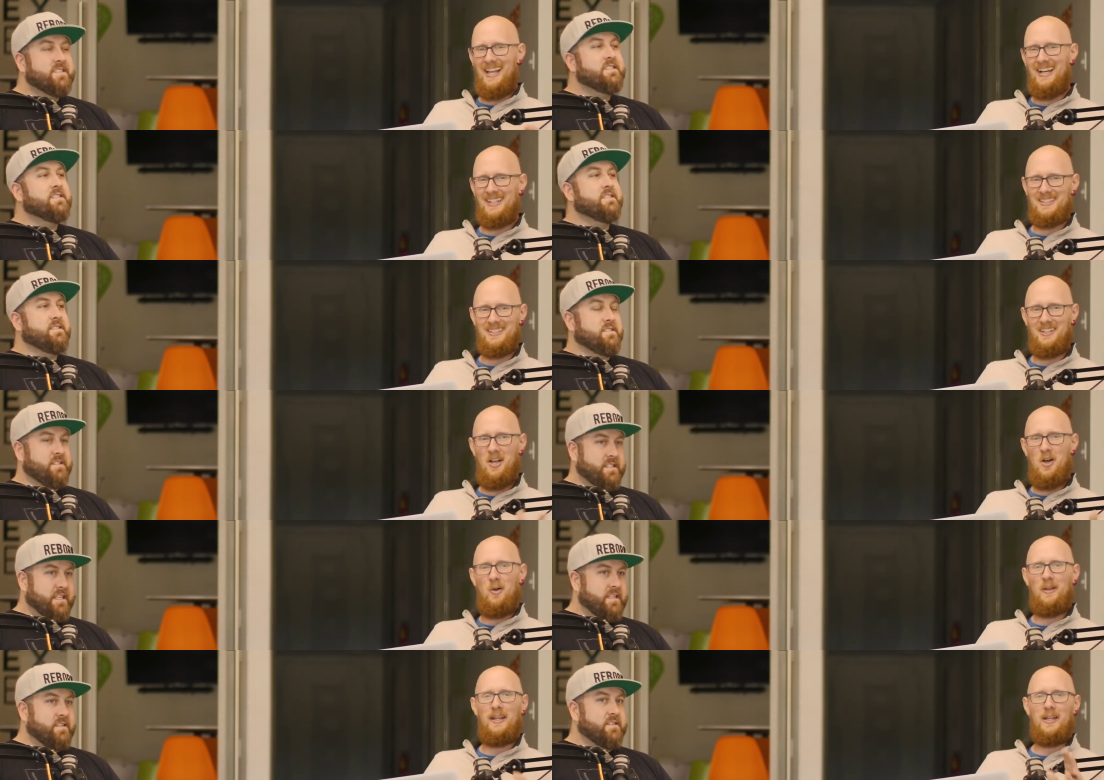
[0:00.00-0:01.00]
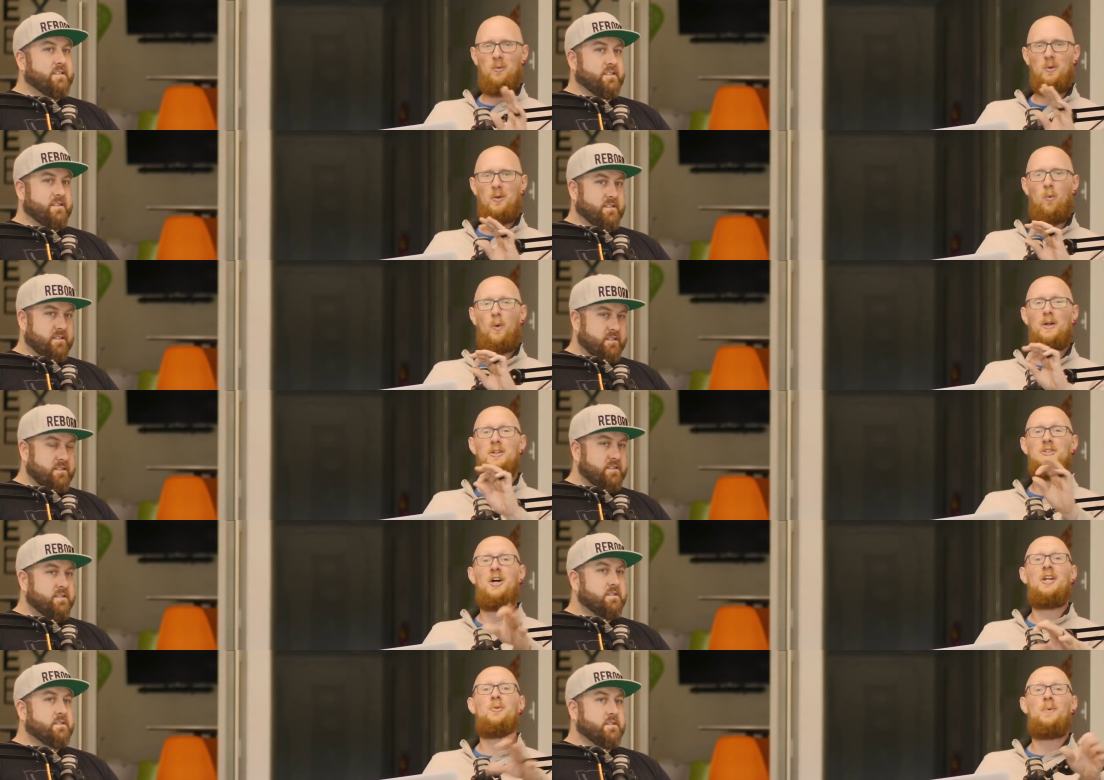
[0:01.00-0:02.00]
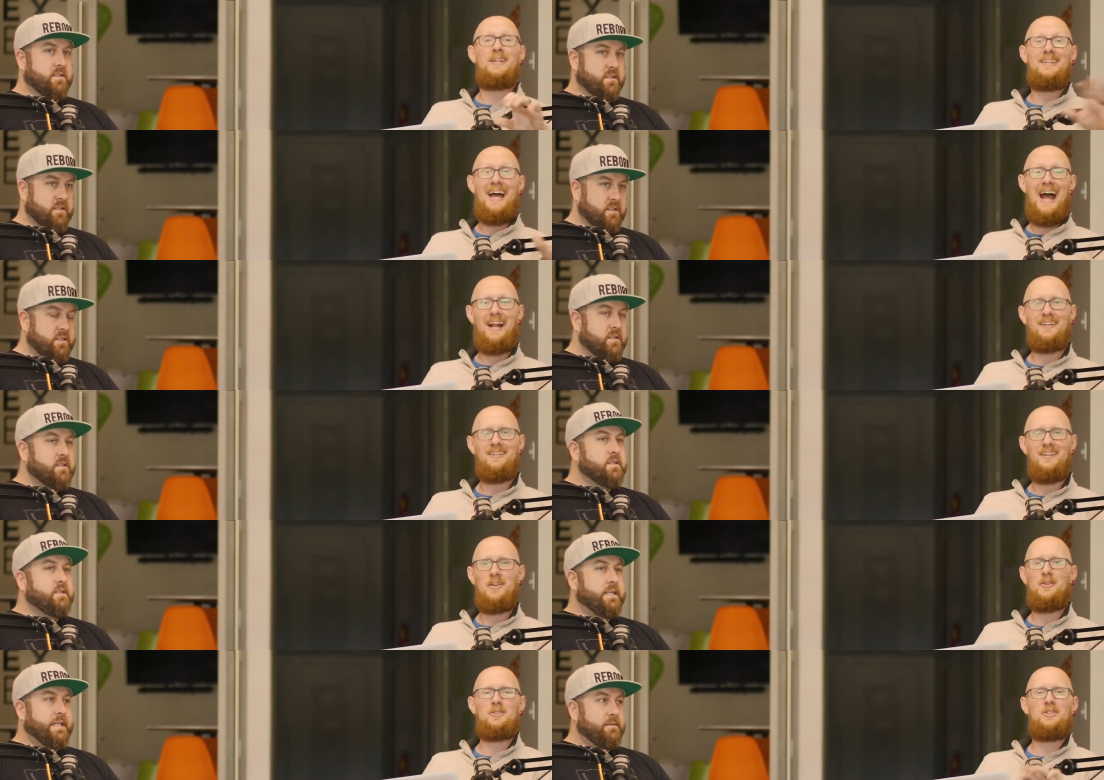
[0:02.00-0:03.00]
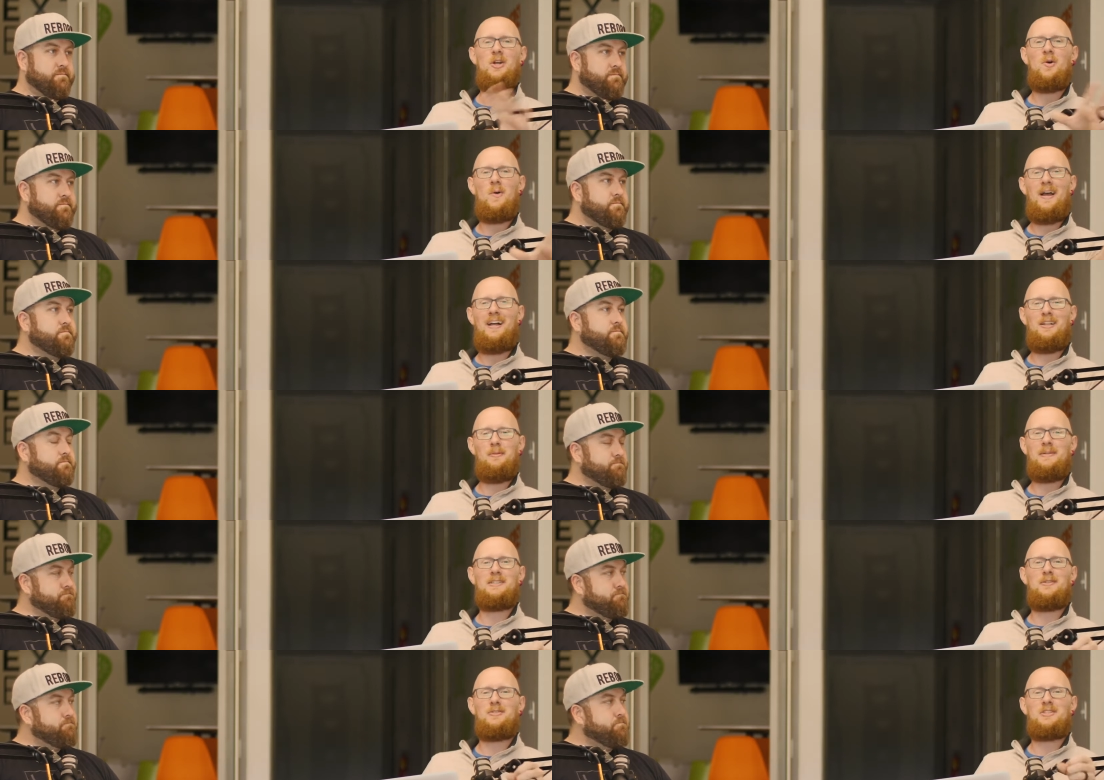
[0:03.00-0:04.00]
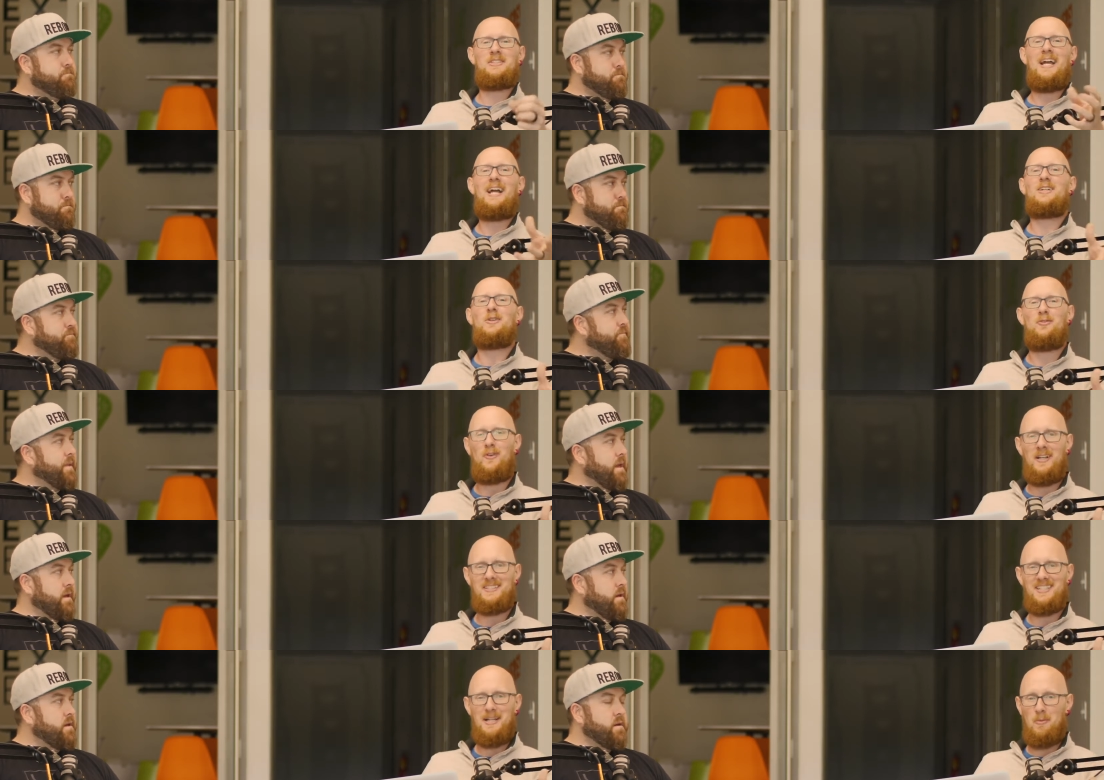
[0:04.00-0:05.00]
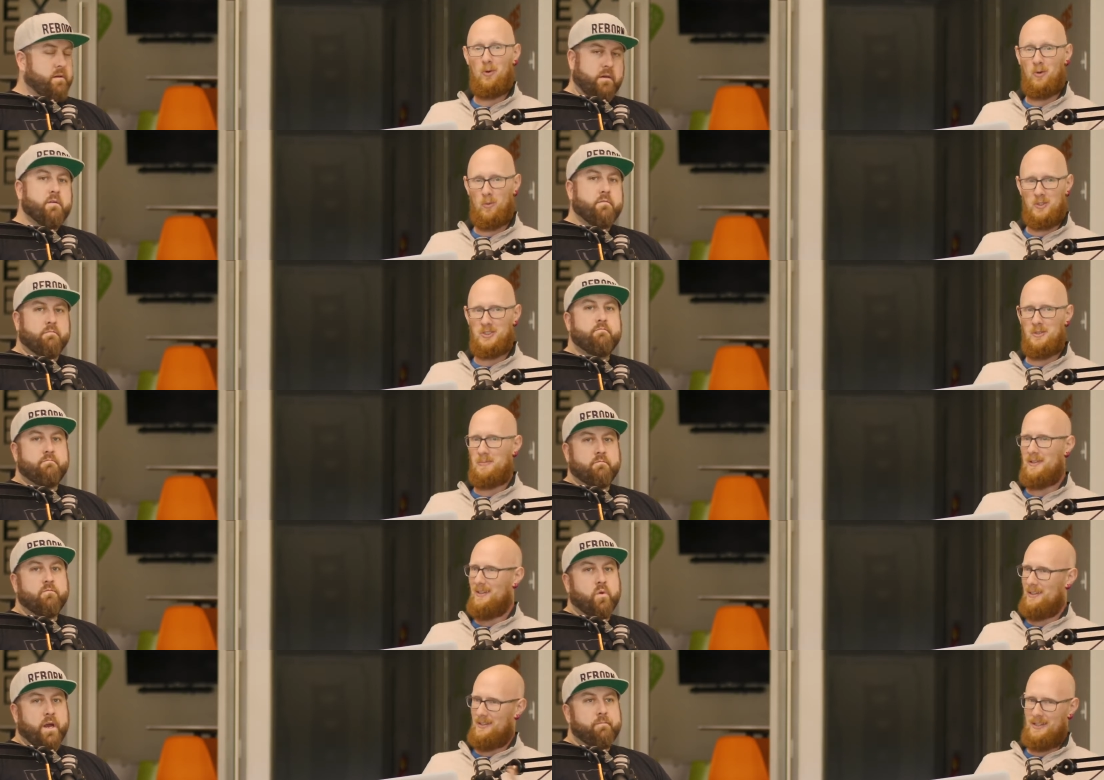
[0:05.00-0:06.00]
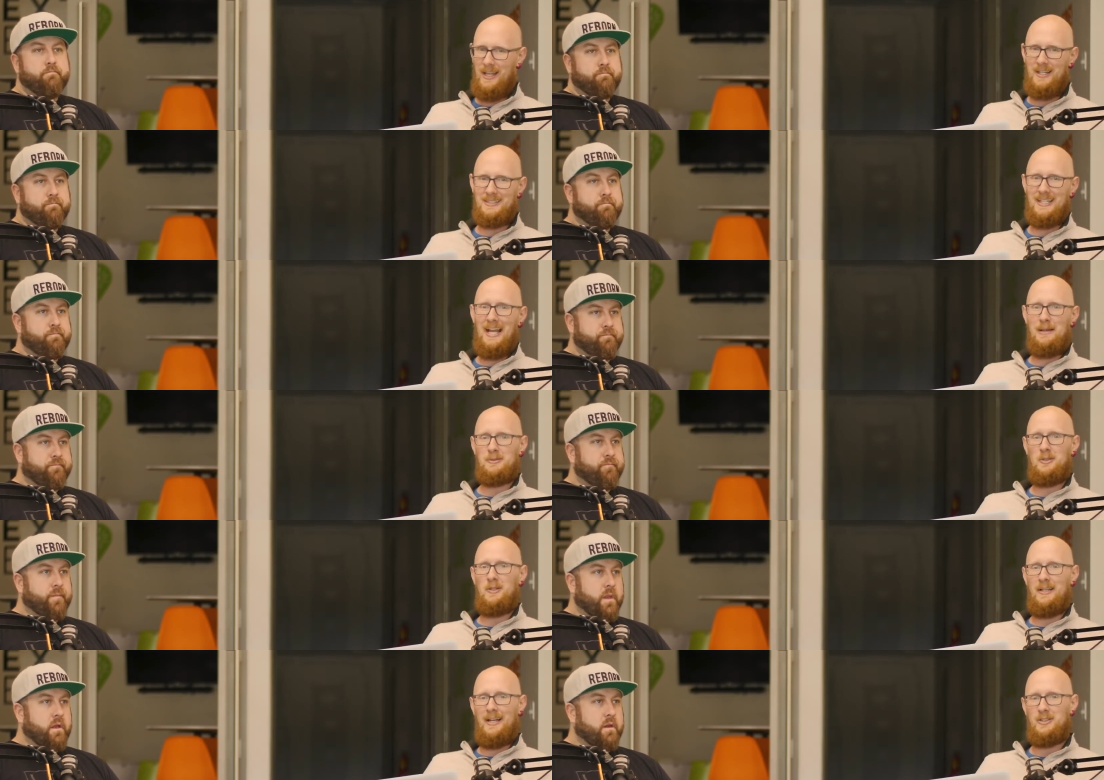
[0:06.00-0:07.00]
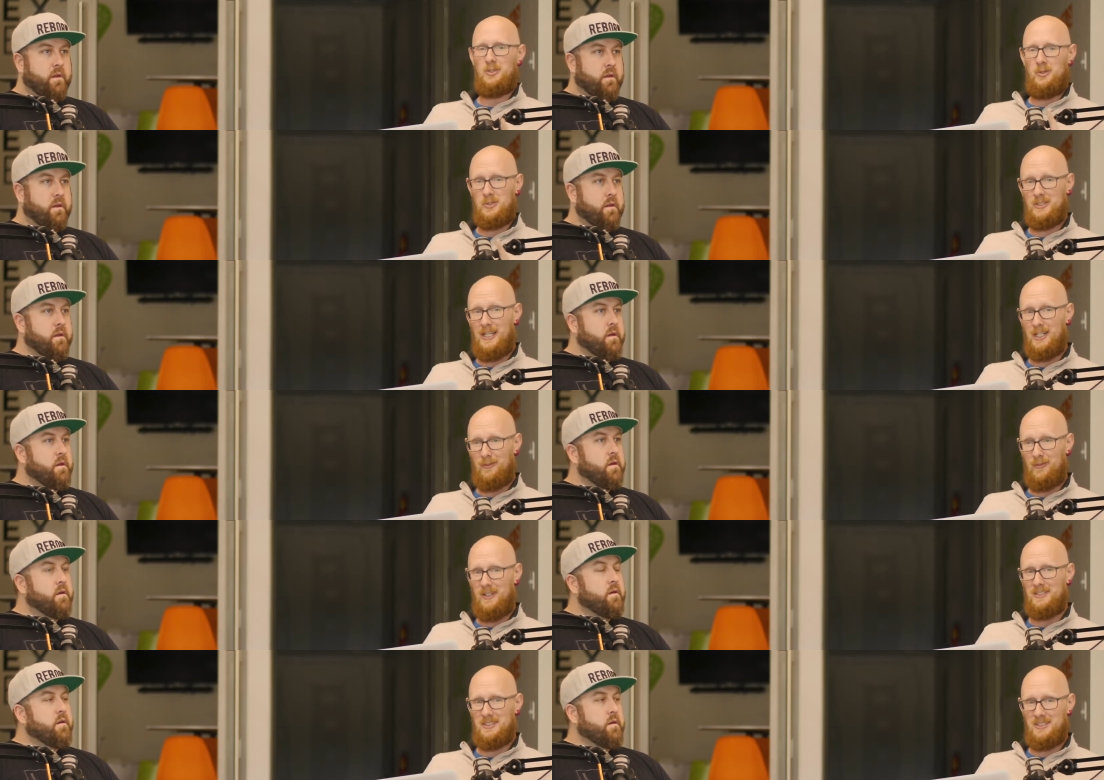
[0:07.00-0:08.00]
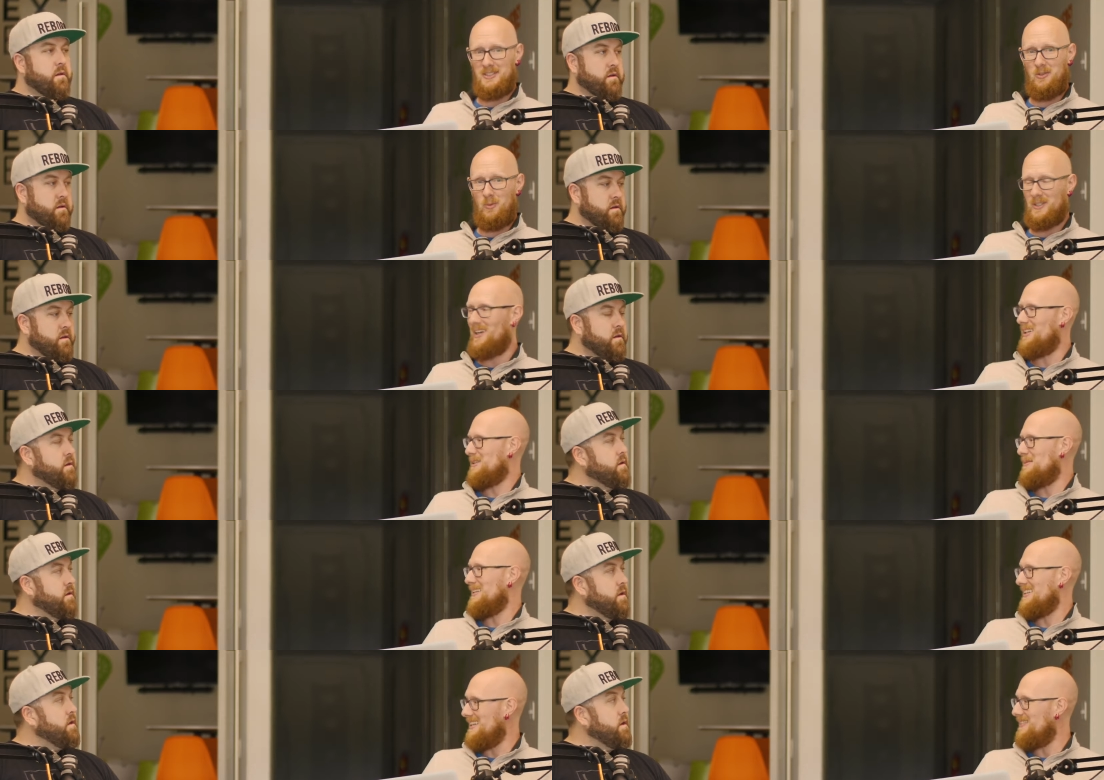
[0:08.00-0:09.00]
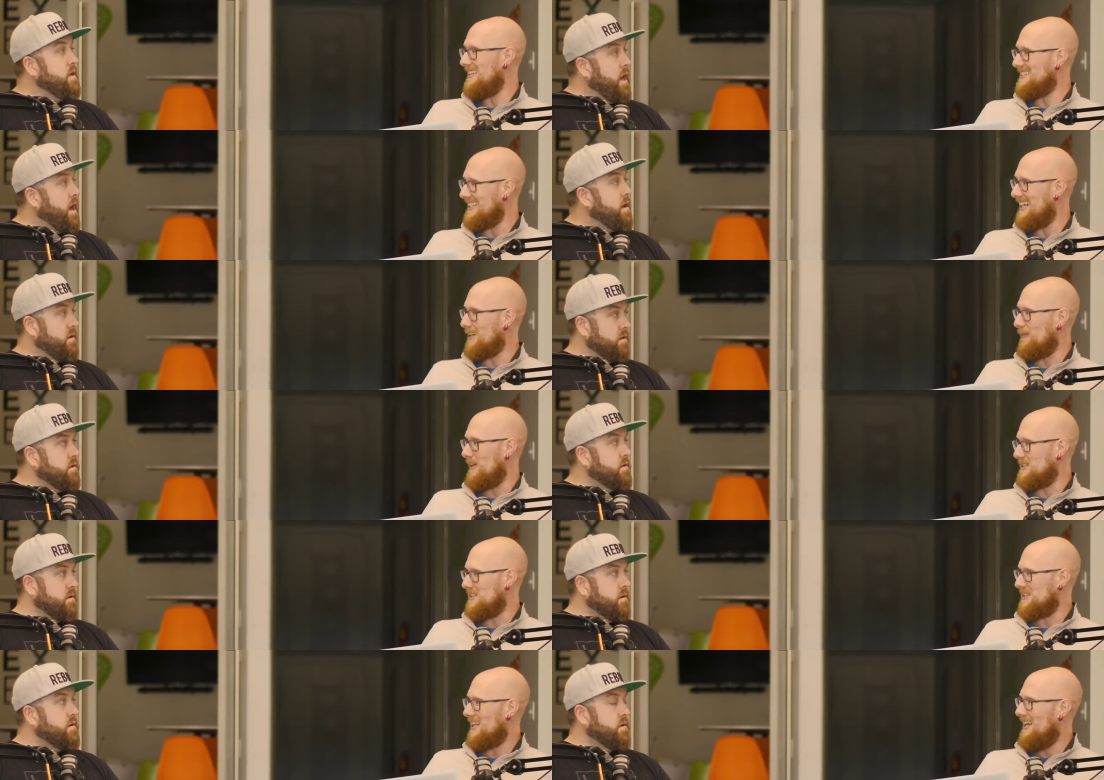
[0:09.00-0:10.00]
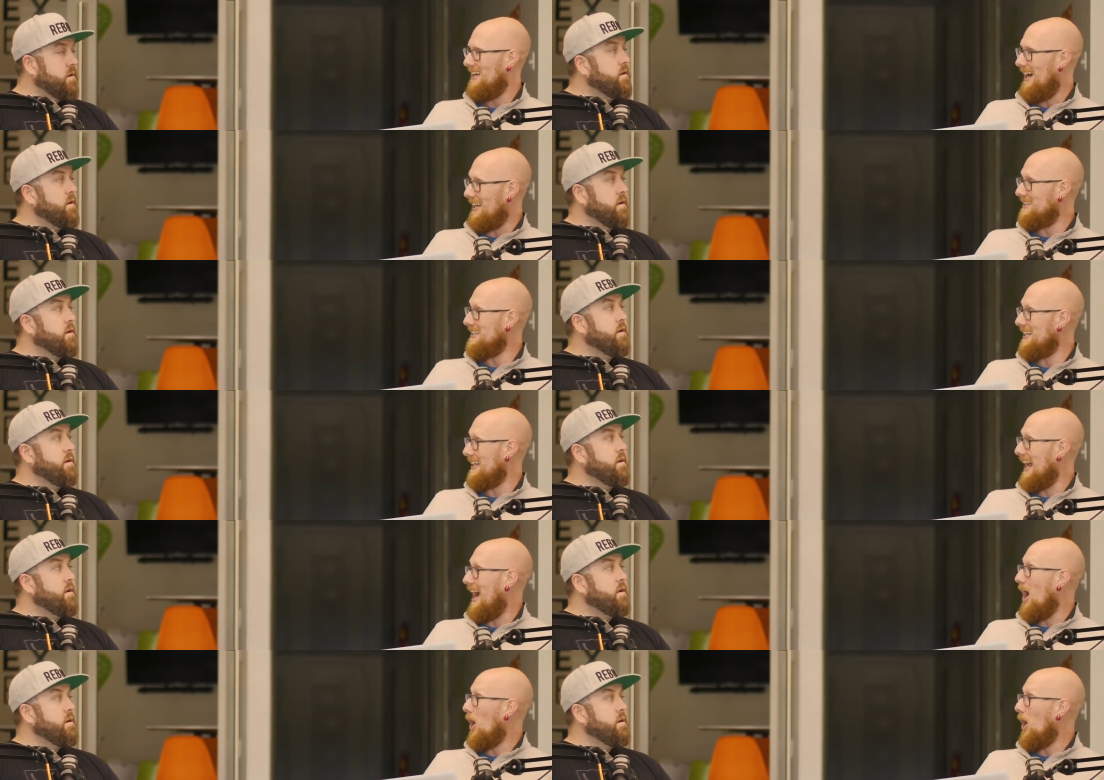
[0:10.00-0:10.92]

Speaker 1: that is oh, like we're we're done with that. There's yeah. no element of sacrifice anymore in worship. Right. That is absolutely not true. Sacrifices that we're called to be living yeah. sacrifices. I think it got